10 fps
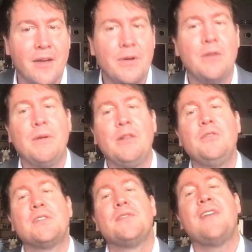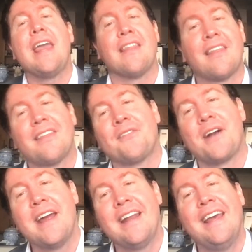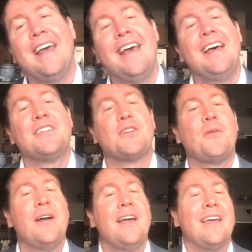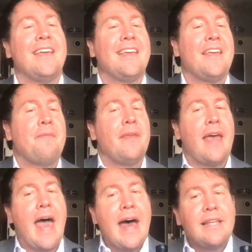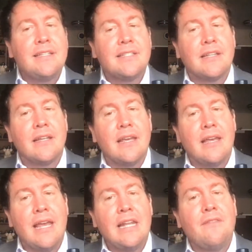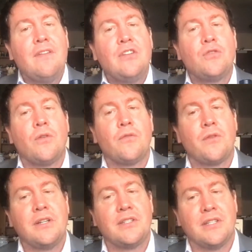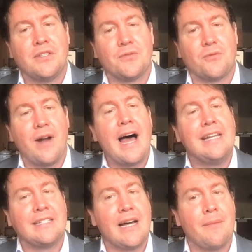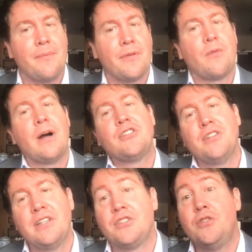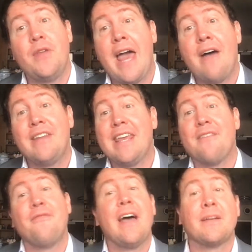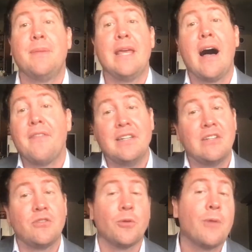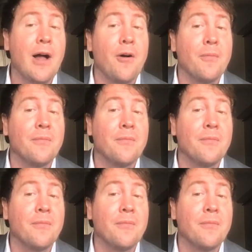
We lose faith, right? So as individual voices rise up, the question is, do they have any effect beyond the digital realm?